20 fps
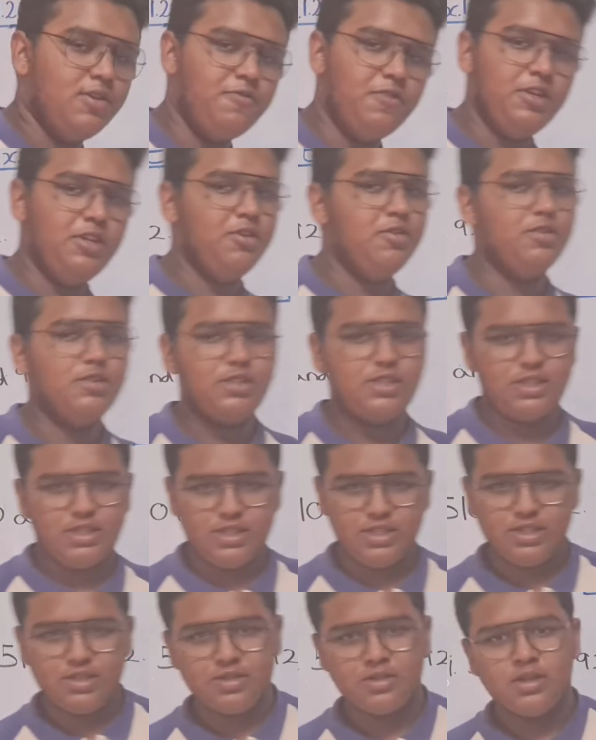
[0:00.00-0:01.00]
videos
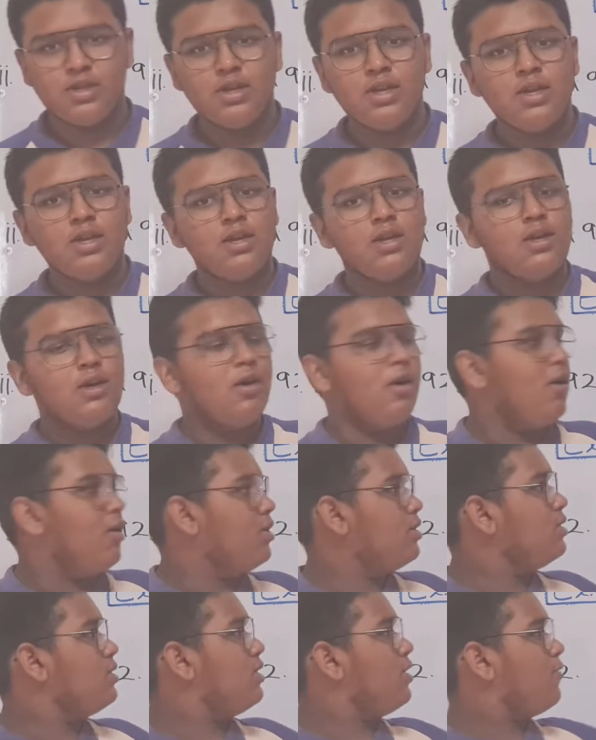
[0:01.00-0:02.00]
in
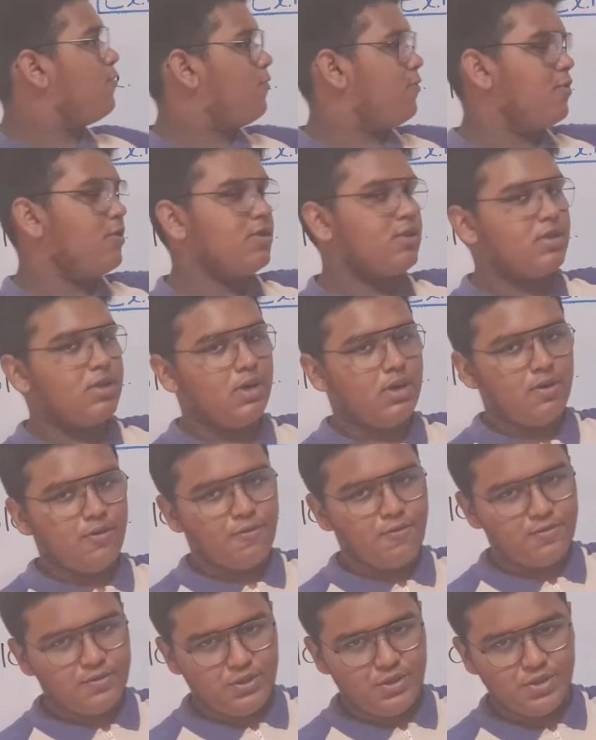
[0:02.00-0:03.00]
on the 4th of
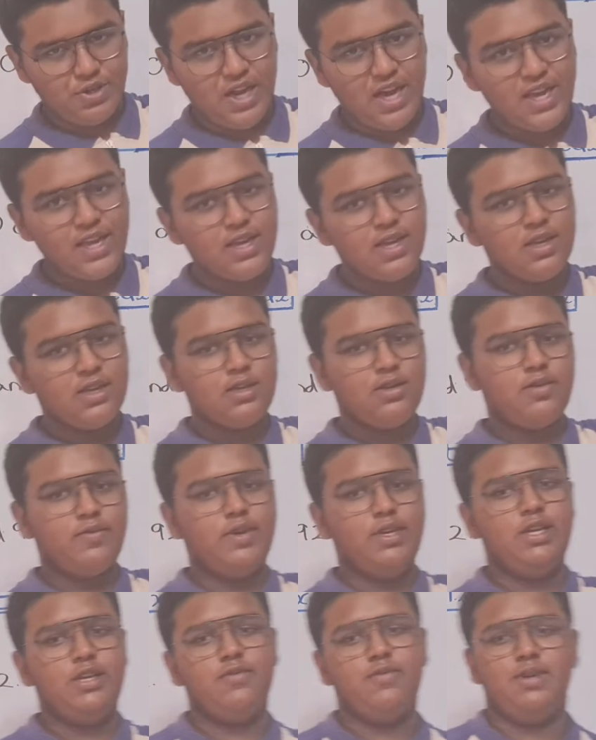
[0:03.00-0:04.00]
July
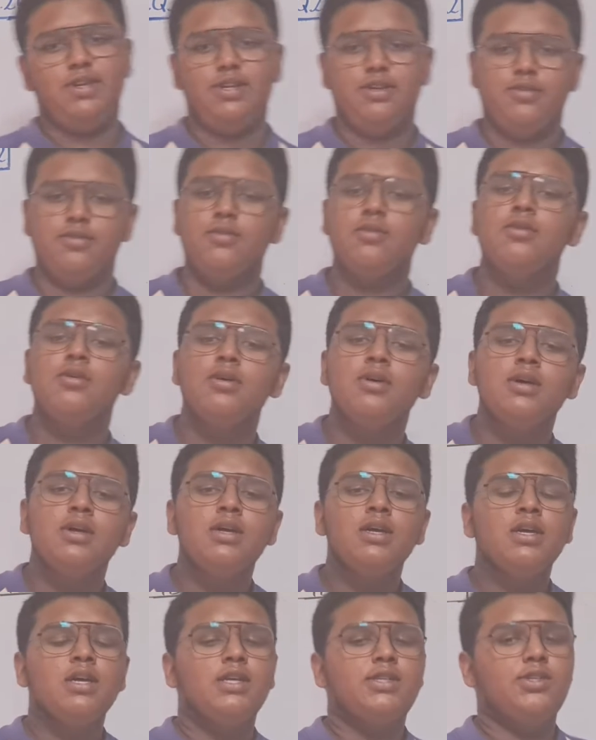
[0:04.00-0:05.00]
2022.
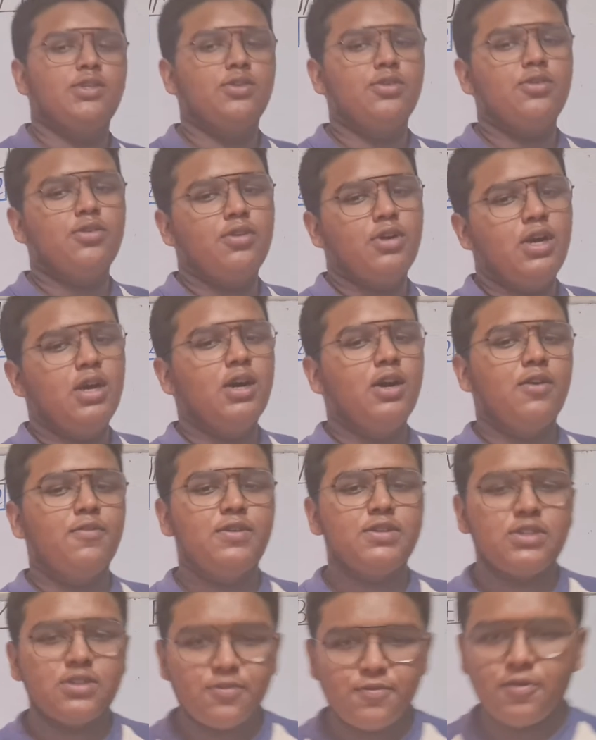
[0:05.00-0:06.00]
So
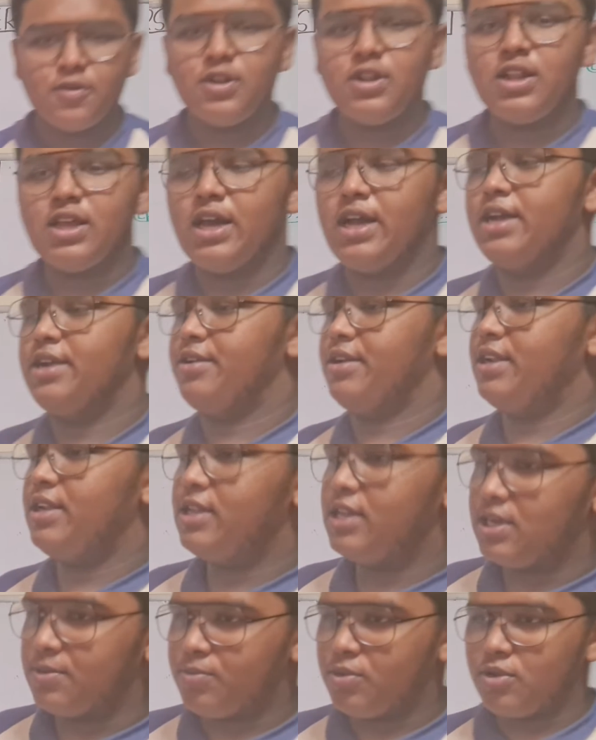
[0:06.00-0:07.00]
first of all, I
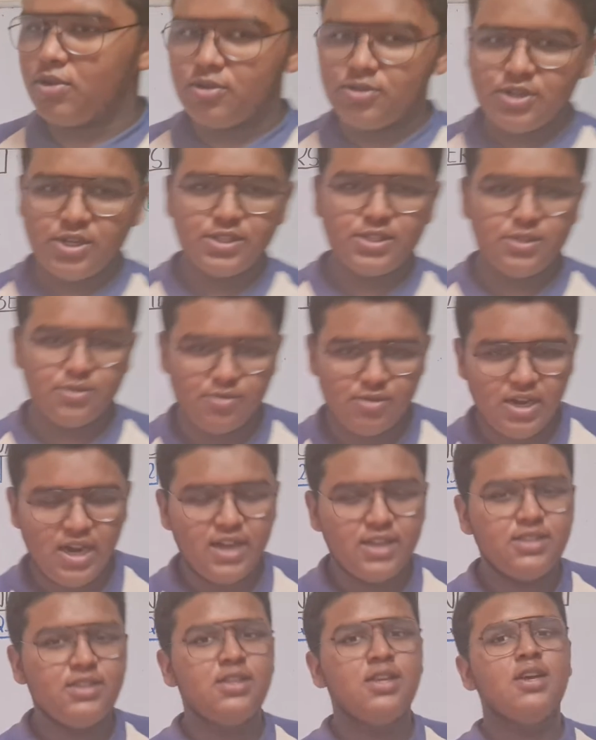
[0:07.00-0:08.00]
really apologize you
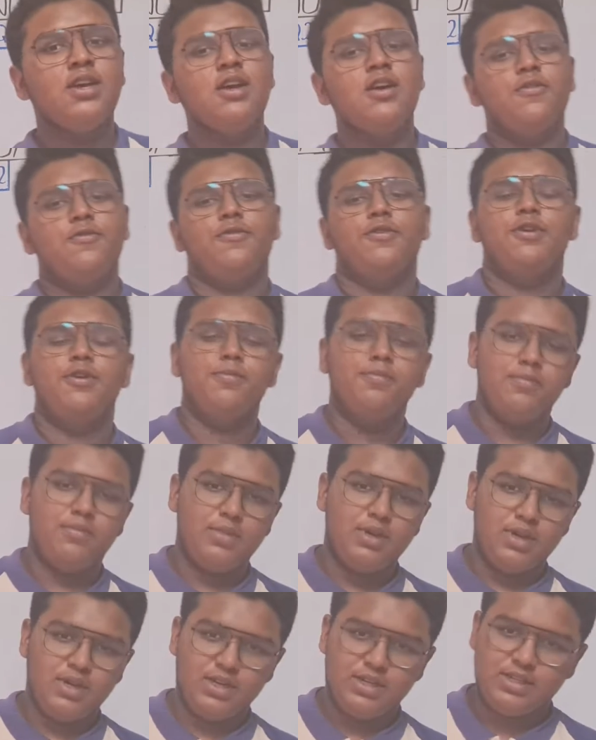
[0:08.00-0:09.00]
guys for
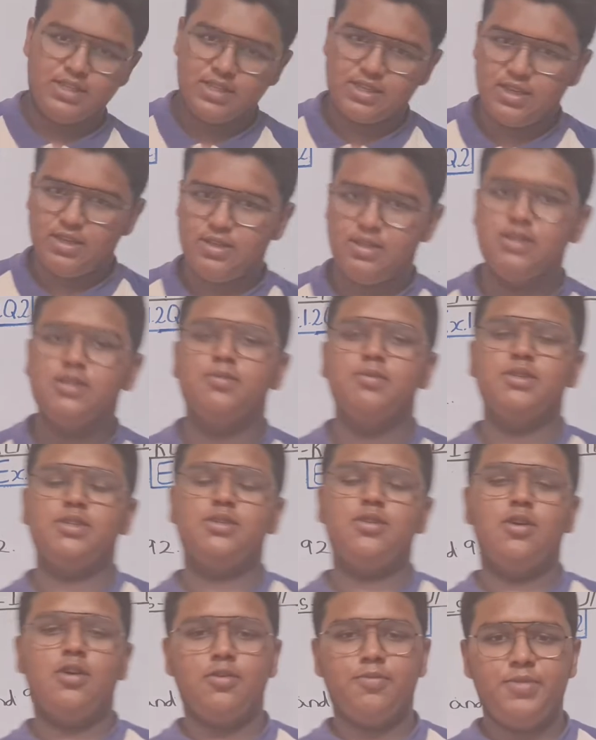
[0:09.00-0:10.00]
taking this
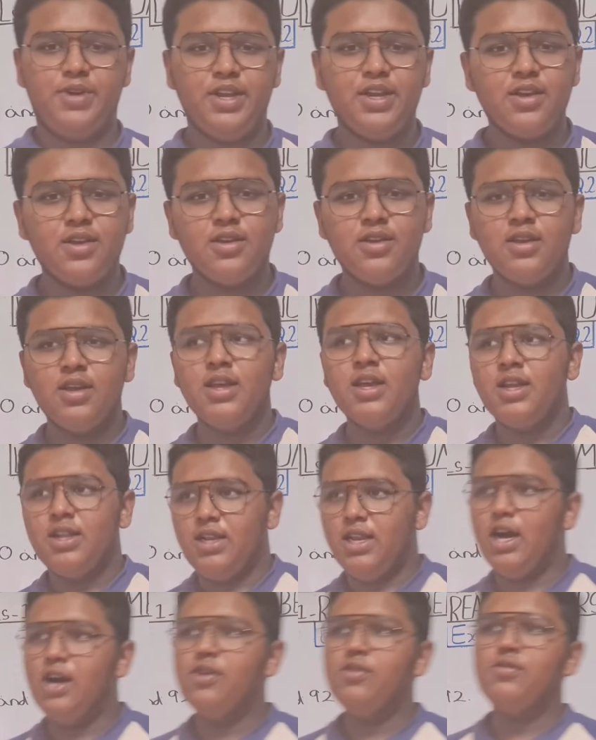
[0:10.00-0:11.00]
much long break.
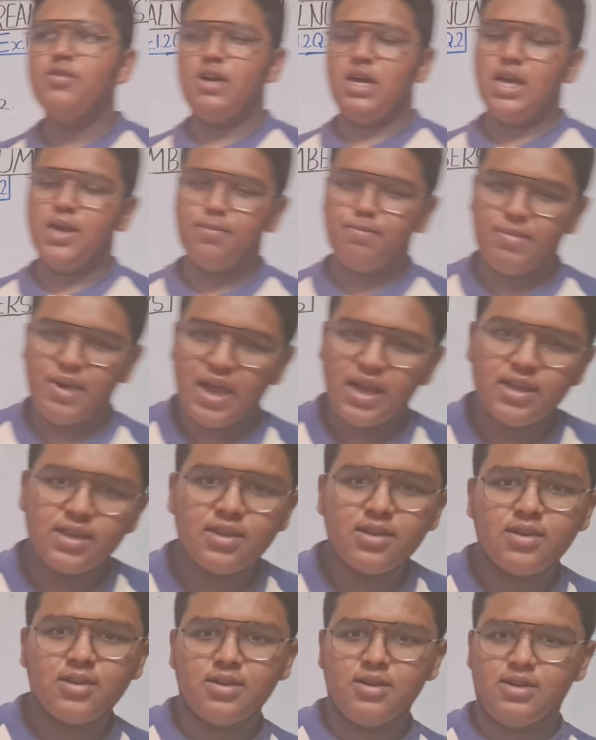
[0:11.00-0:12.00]
Now I am back
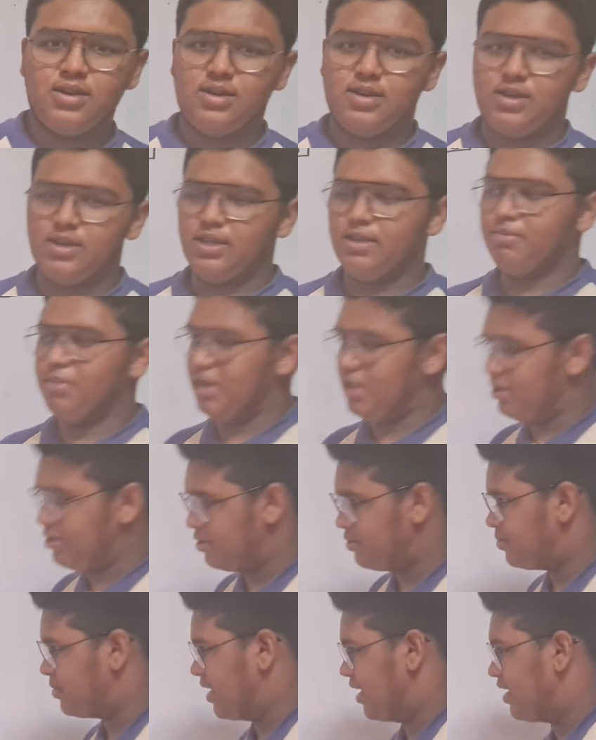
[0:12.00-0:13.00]
in my
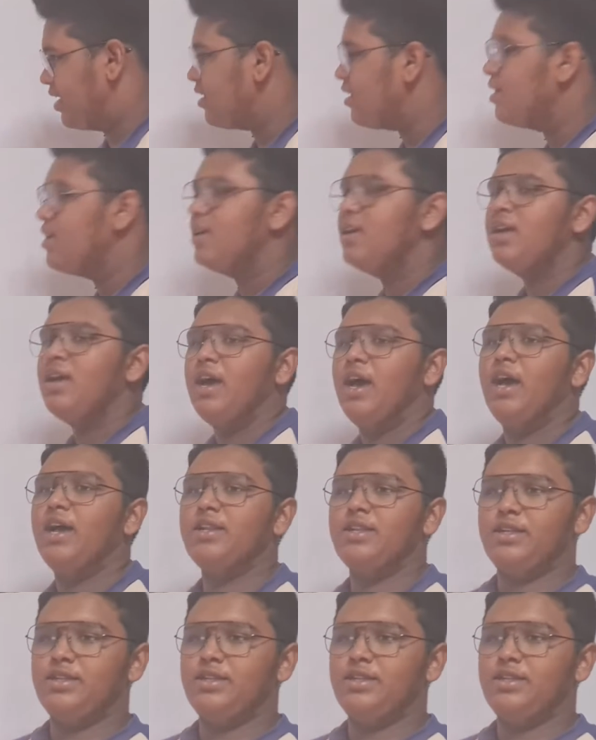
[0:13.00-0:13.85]
YouTube channel, and